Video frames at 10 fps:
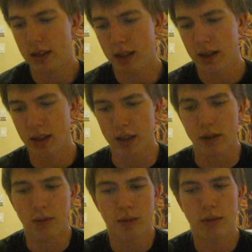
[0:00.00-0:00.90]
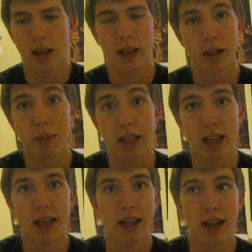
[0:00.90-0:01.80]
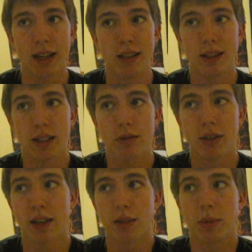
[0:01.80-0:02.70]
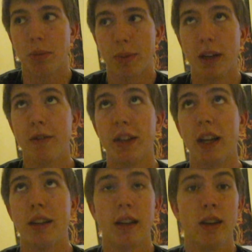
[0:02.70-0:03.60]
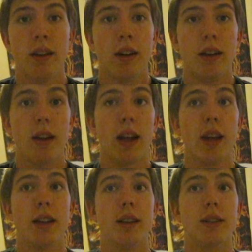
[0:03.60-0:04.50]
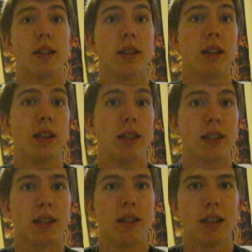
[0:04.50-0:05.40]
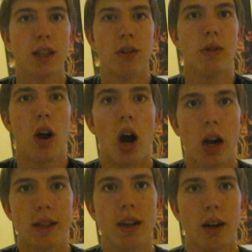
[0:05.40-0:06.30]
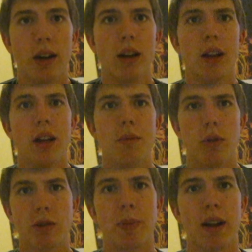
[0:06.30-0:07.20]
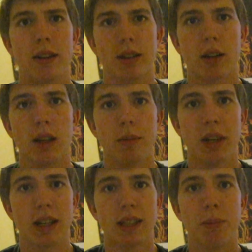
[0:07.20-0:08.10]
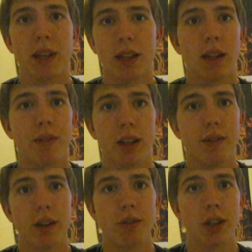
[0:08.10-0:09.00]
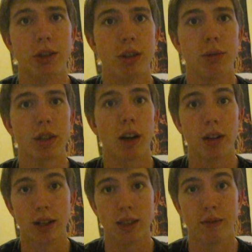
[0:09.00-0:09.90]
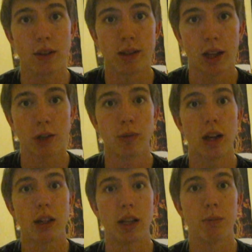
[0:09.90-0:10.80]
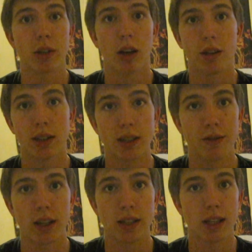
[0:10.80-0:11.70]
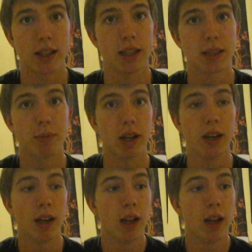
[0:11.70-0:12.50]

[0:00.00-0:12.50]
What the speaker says: you know, they can be, and you just have to be prepared for that. And it's, you know, odds are most parents are going to be accepting and loving of their children regardless of their sexuality and regardless of things like this, but